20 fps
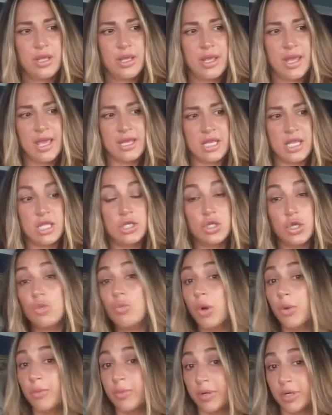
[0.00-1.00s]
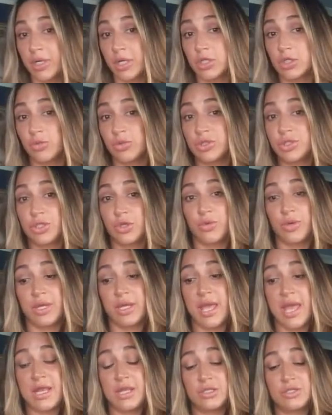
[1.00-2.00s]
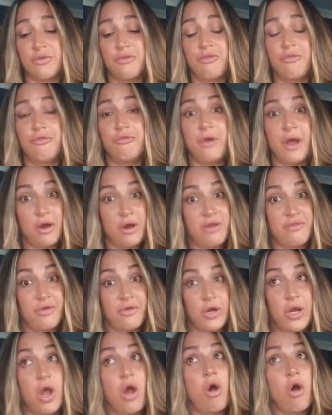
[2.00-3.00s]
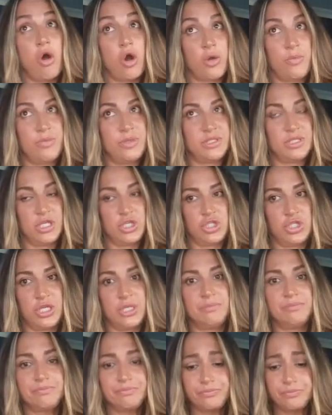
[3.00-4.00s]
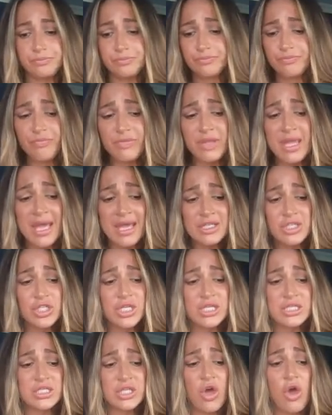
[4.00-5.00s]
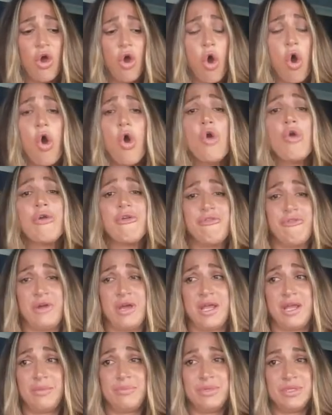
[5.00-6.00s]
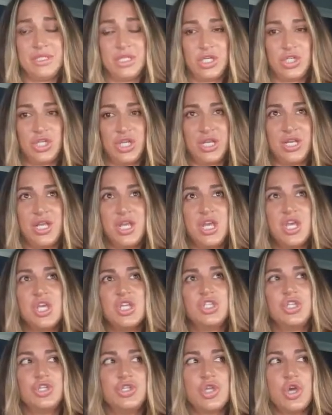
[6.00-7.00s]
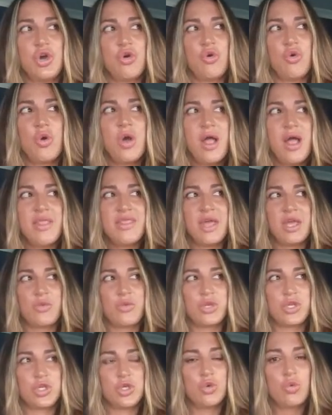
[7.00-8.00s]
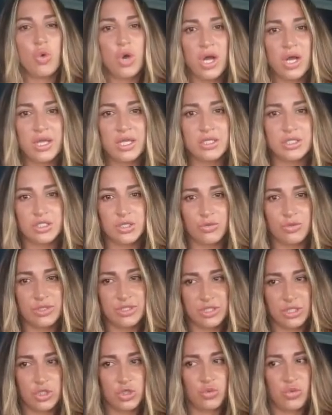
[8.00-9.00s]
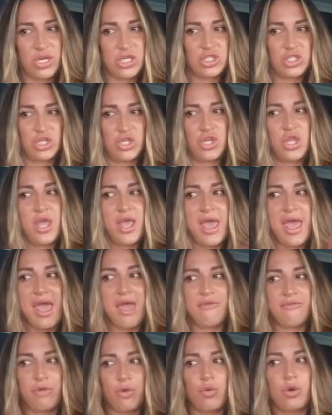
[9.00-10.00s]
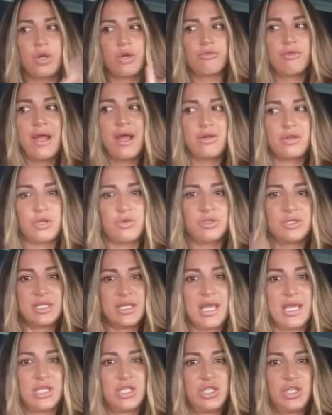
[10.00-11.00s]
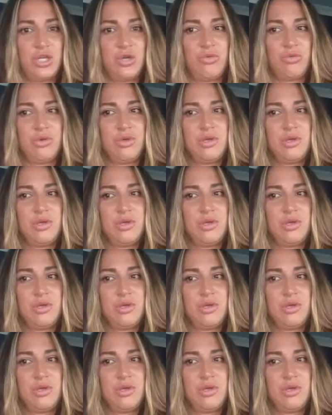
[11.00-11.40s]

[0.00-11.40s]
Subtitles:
And he knew what production was doing. And it's a very, very hard position. Actually, it's a horrifying position to know that when you walk into a situation, everyone around you is against you.